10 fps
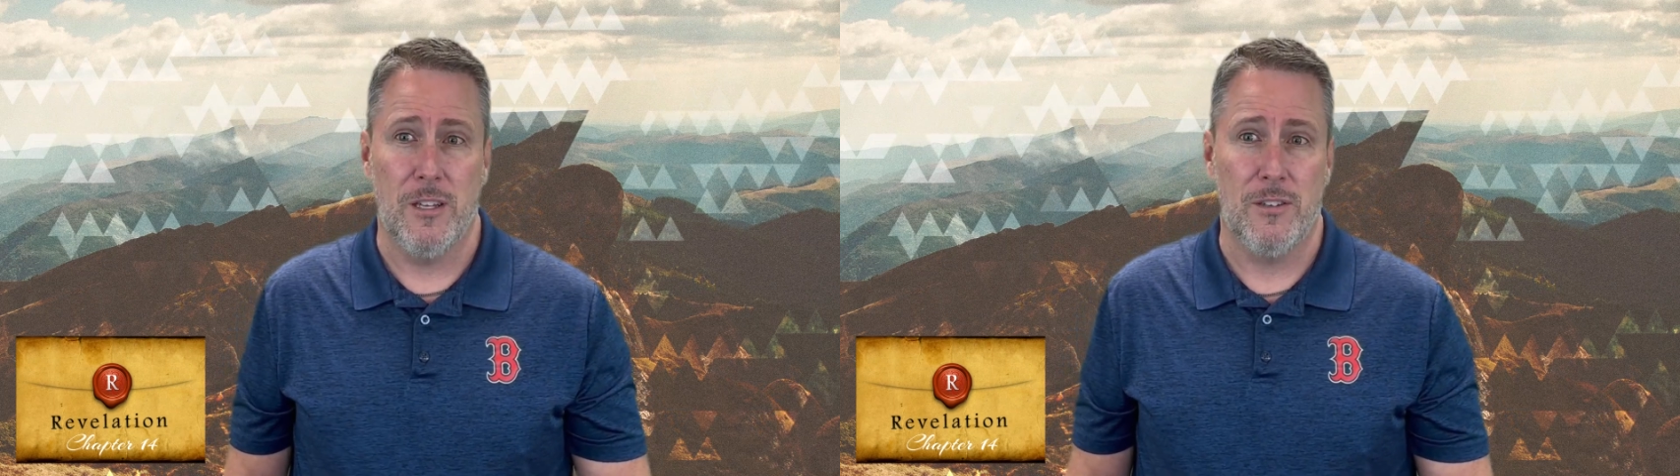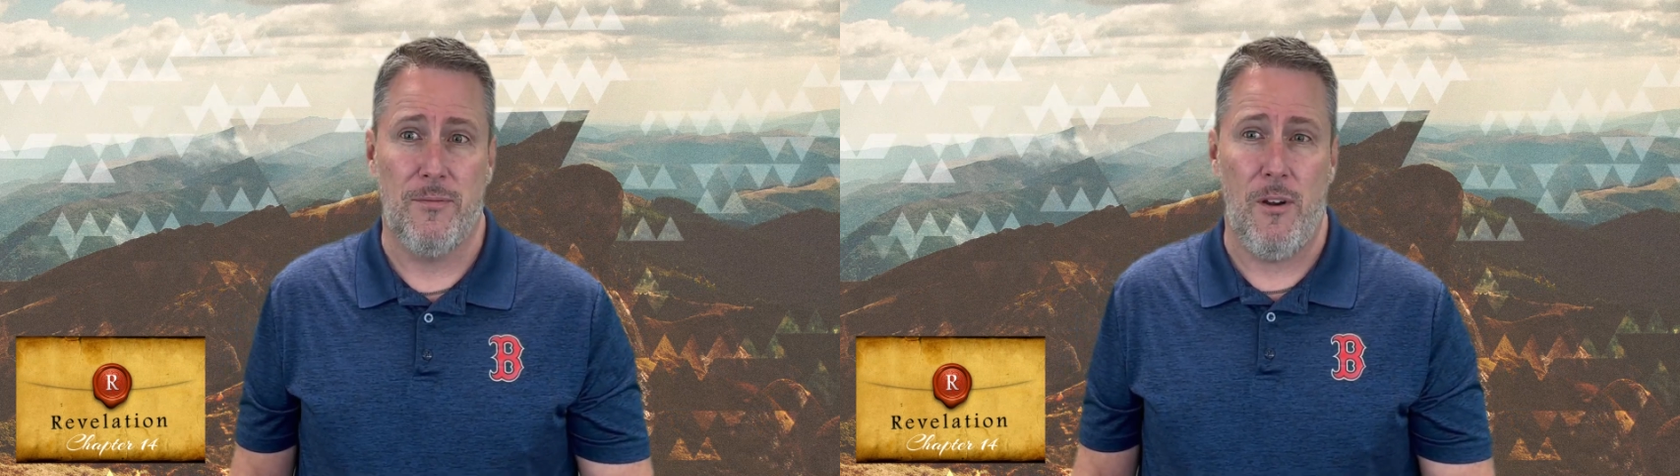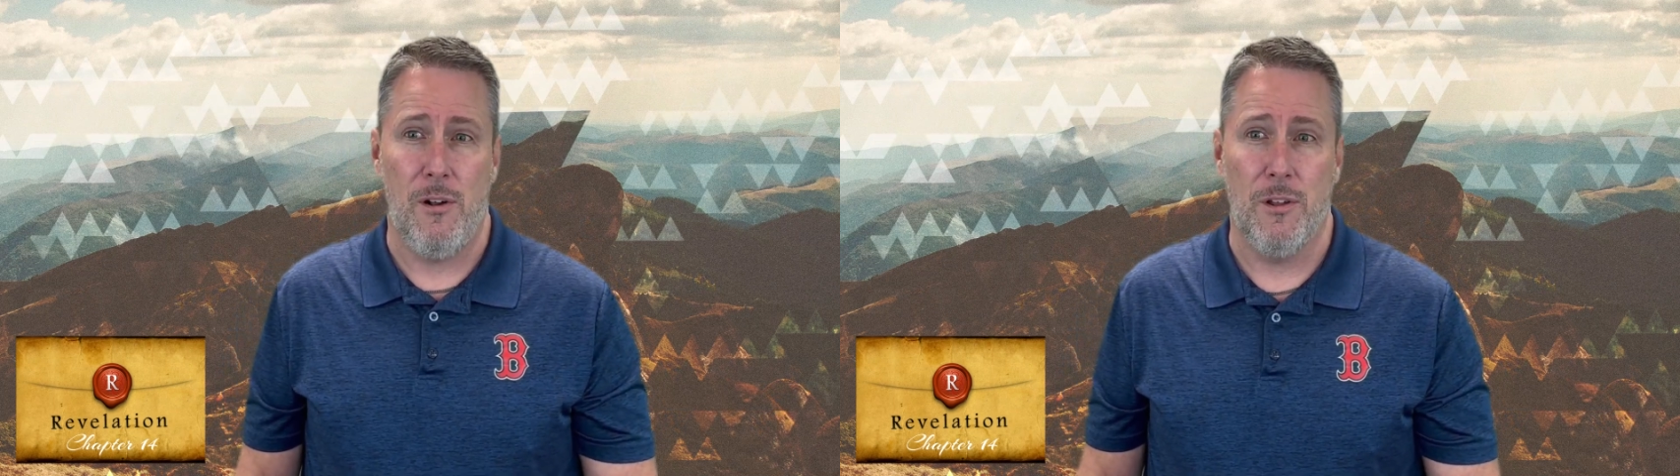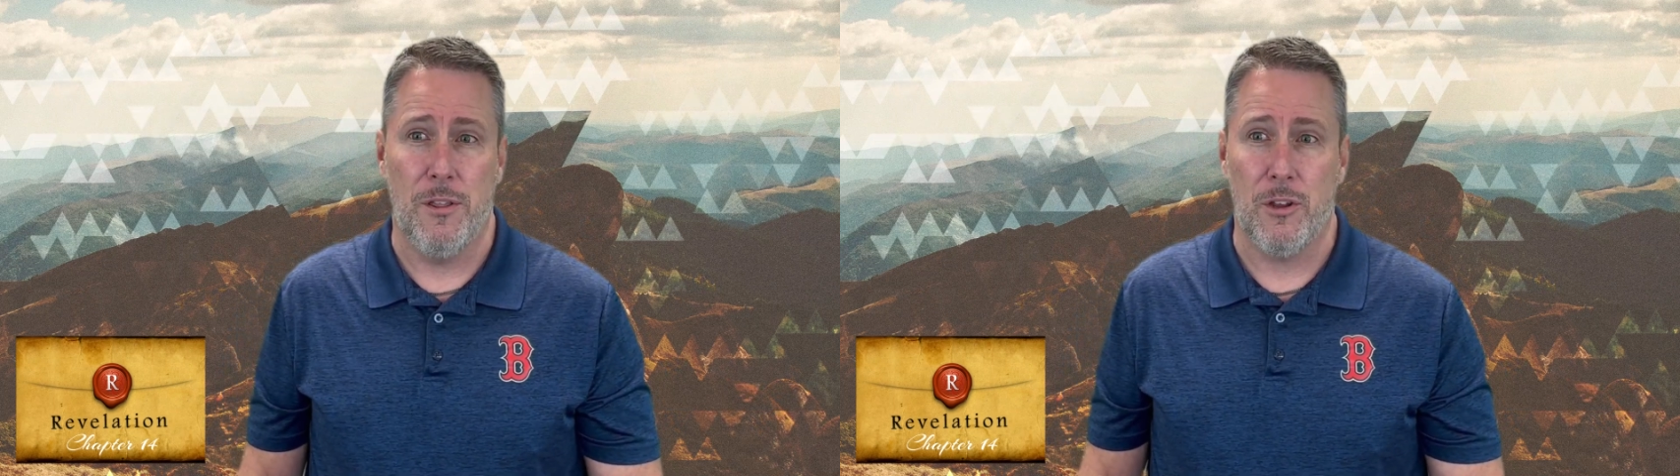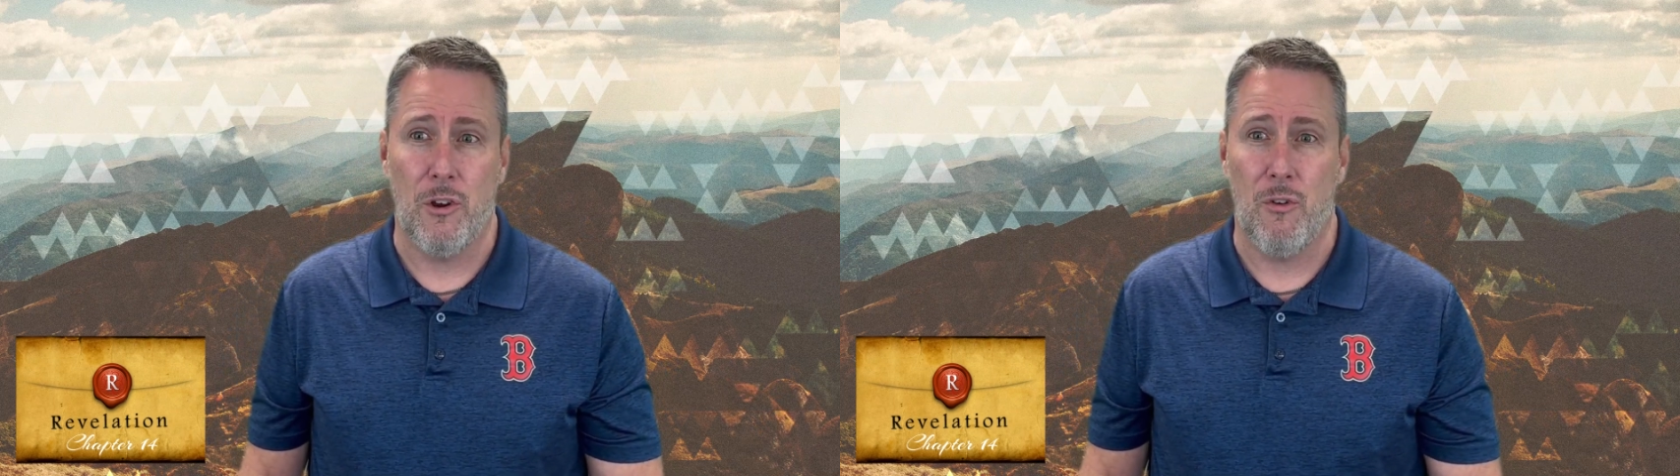is
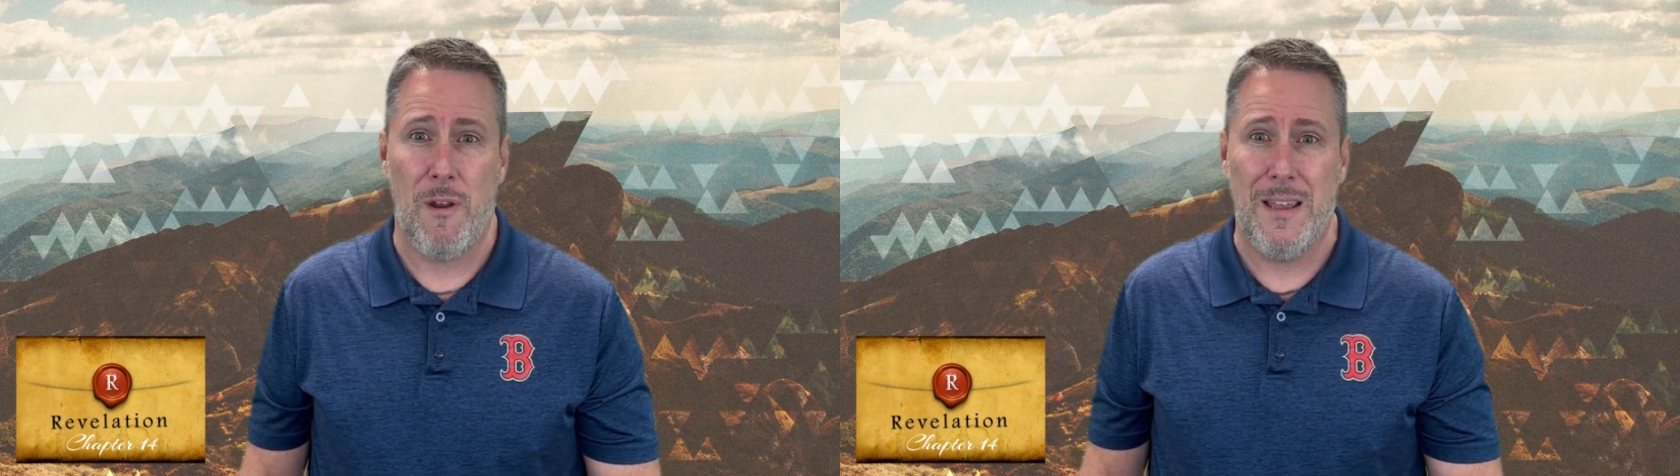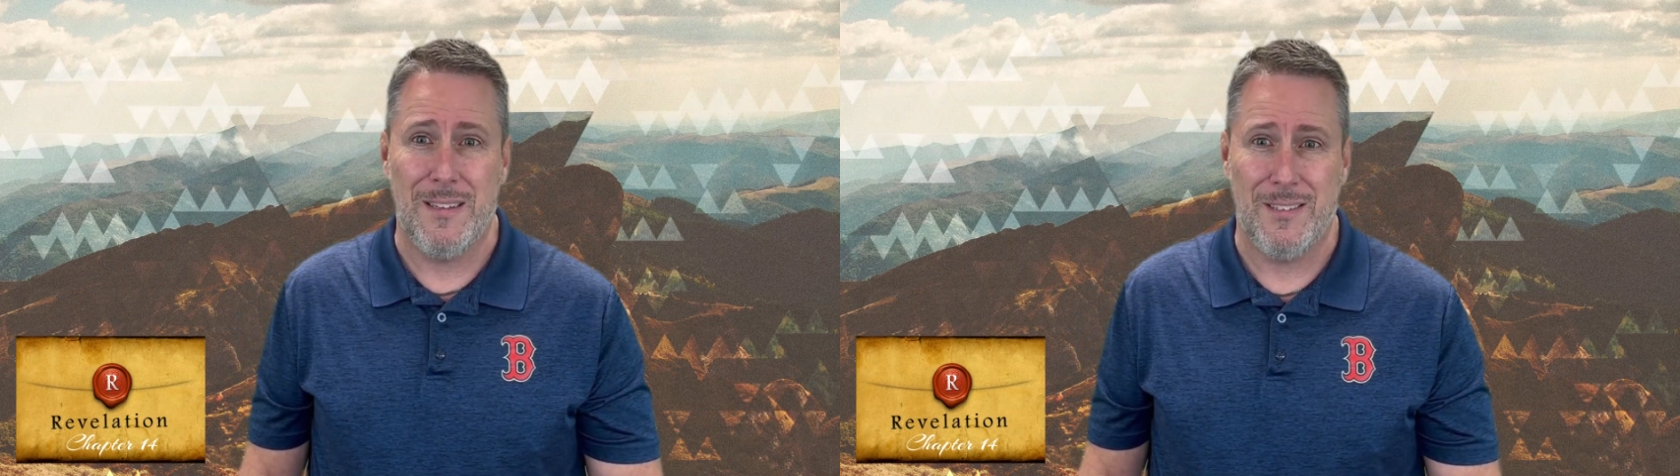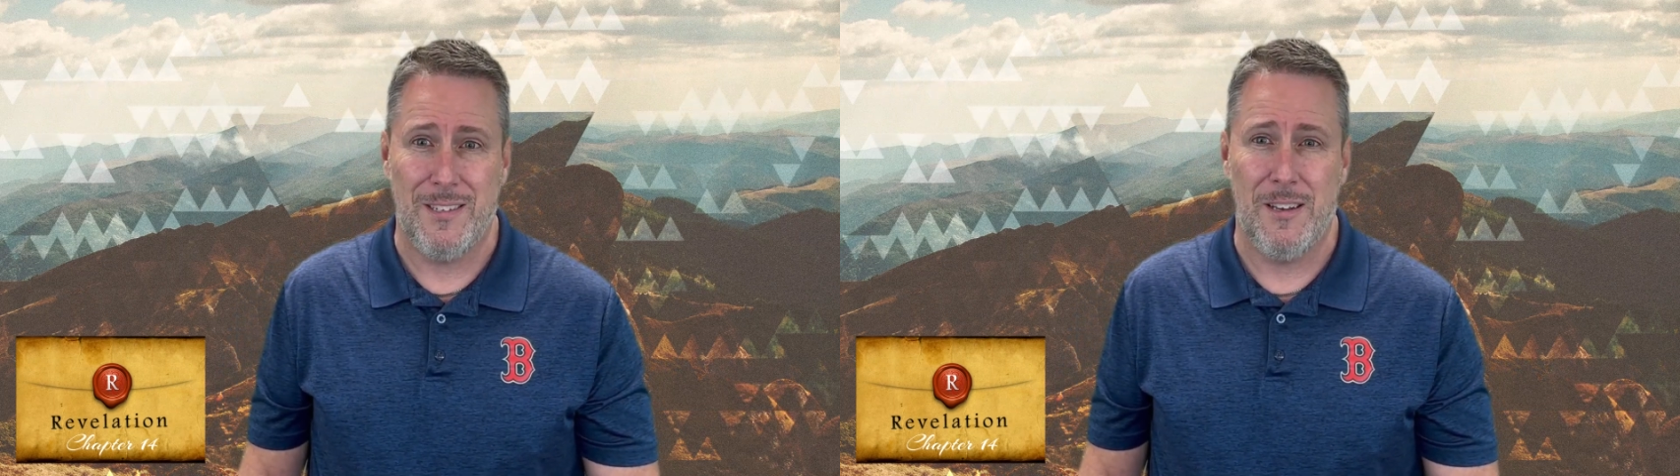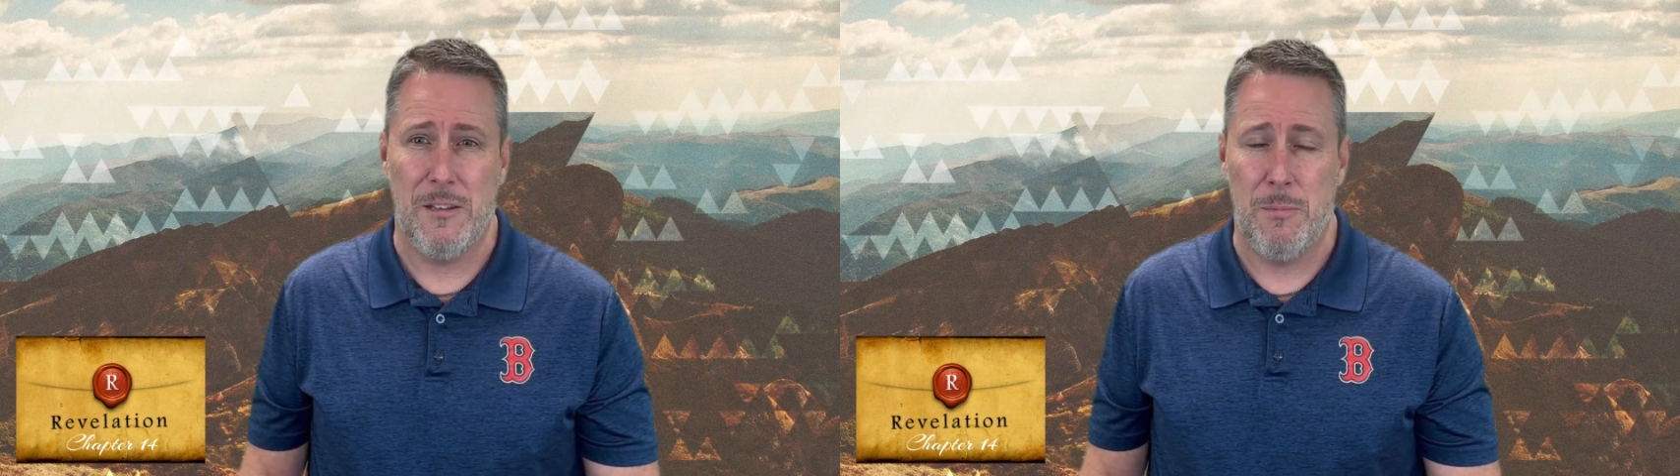fallen, the great city,